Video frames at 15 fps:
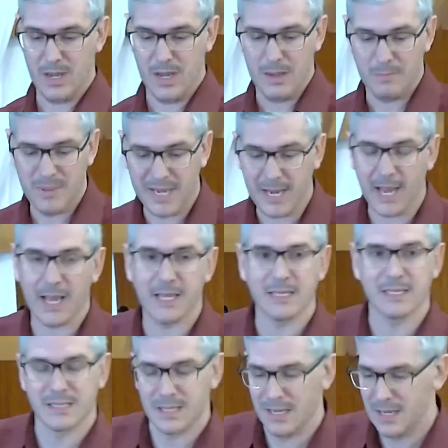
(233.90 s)

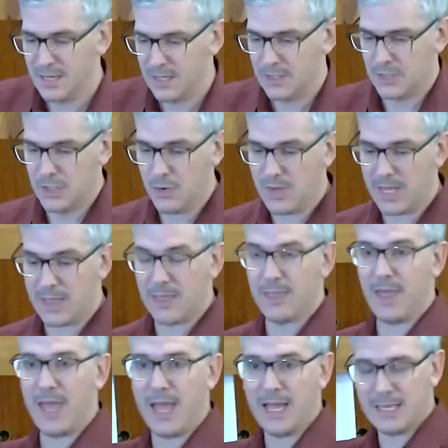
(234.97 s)
Because doing
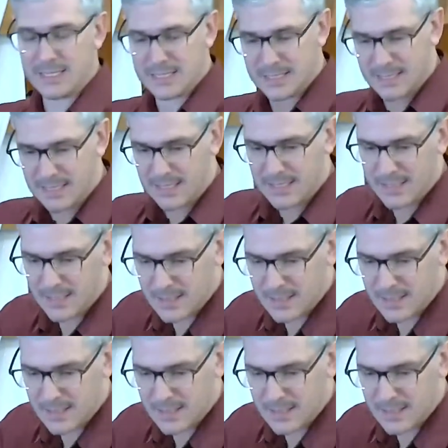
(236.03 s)
this,